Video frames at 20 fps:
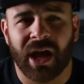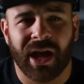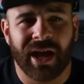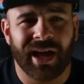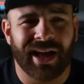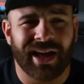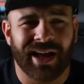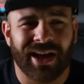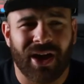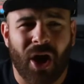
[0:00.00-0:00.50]

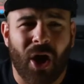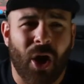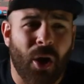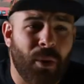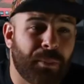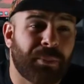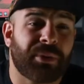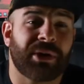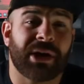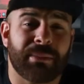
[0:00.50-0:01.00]
uh,
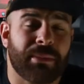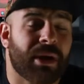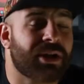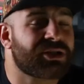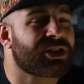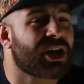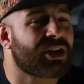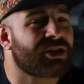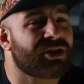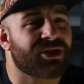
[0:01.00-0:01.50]
all pretty
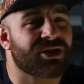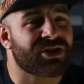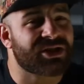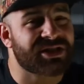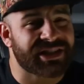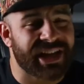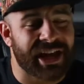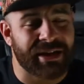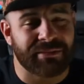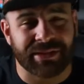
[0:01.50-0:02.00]
much under the
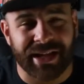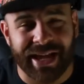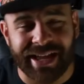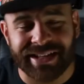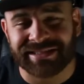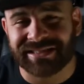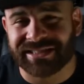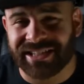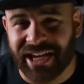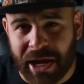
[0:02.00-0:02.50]
same
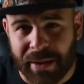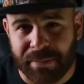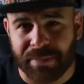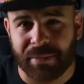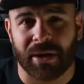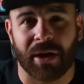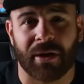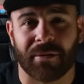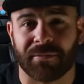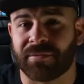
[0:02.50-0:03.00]
landscape
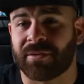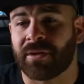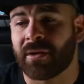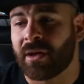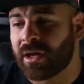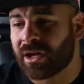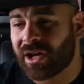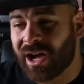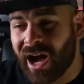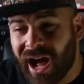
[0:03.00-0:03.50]
of
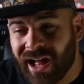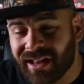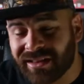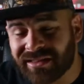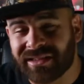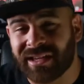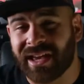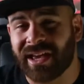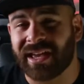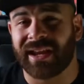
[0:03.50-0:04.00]

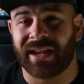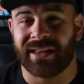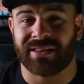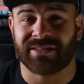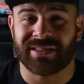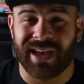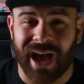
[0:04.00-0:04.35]
content and